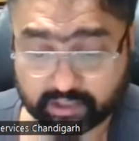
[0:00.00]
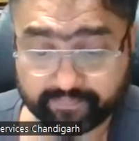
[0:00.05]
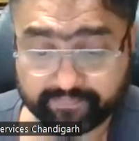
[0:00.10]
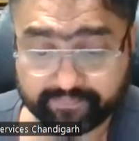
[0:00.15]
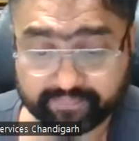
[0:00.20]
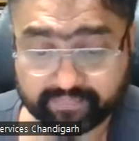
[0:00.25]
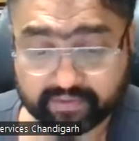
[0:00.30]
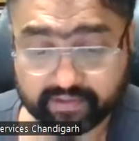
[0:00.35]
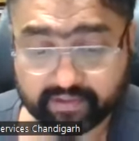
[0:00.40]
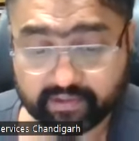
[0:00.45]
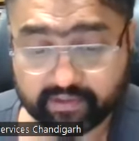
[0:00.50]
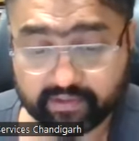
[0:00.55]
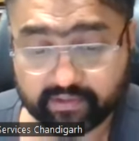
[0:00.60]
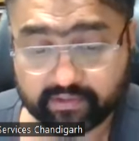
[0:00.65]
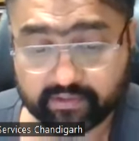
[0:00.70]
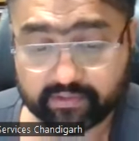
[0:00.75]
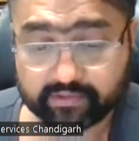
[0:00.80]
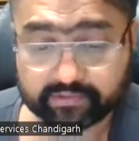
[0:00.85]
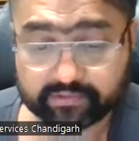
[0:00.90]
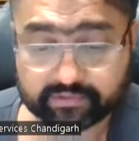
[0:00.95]
Okay.
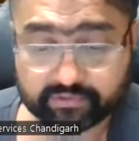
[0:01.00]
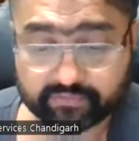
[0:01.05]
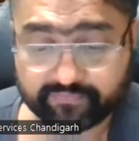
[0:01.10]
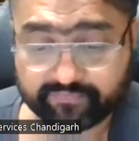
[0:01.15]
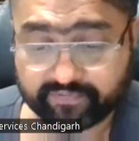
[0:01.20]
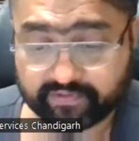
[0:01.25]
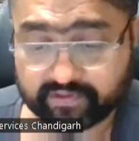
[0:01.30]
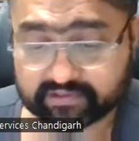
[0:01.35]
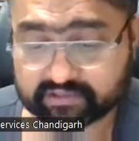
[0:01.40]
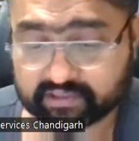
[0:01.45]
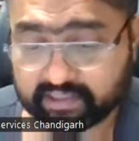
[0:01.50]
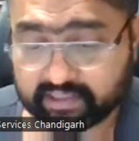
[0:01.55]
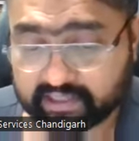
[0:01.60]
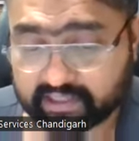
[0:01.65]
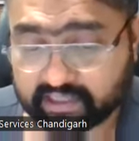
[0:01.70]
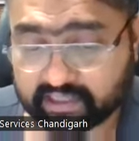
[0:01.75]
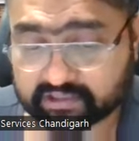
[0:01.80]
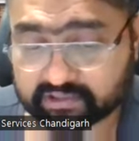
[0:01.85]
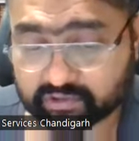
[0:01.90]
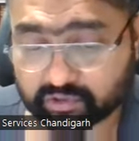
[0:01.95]
So first
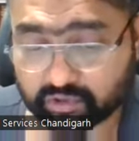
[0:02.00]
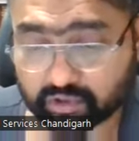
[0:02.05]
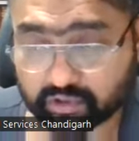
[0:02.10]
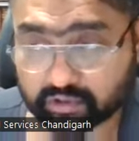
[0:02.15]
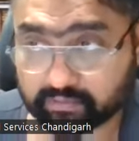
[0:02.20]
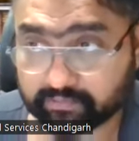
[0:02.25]
let us